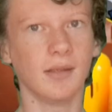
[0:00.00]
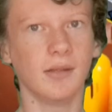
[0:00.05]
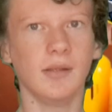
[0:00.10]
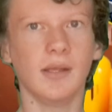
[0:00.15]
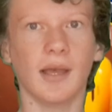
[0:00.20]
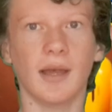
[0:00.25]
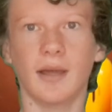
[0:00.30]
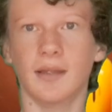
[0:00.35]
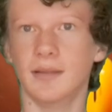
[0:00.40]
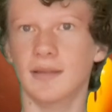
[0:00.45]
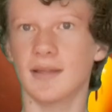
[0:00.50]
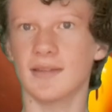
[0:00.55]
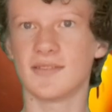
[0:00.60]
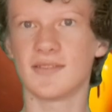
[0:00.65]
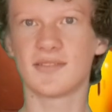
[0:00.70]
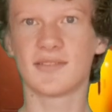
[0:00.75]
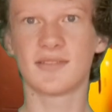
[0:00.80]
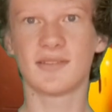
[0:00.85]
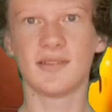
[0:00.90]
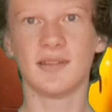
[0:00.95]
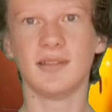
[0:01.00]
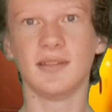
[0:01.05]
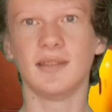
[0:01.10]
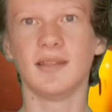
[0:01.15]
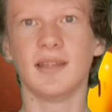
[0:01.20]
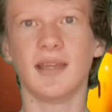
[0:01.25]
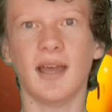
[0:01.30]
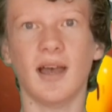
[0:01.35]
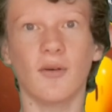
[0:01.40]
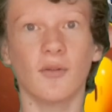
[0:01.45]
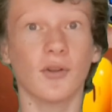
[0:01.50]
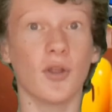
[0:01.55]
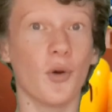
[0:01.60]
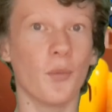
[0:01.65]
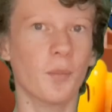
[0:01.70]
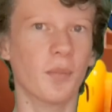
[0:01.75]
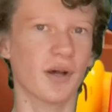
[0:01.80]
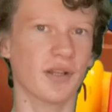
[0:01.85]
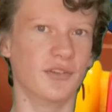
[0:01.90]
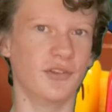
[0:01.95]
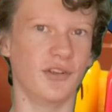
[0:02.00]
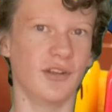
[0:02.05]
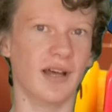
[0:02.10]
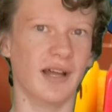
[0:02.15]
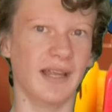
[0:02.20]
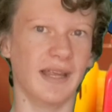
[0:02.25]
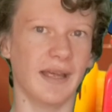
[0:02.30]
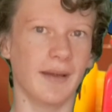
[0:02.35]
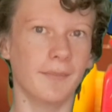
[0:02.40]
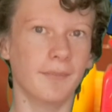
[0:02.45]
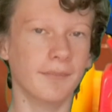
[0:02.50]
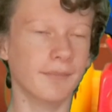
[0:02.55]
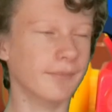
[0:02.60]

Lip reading: Yeah, that's how low budget I am.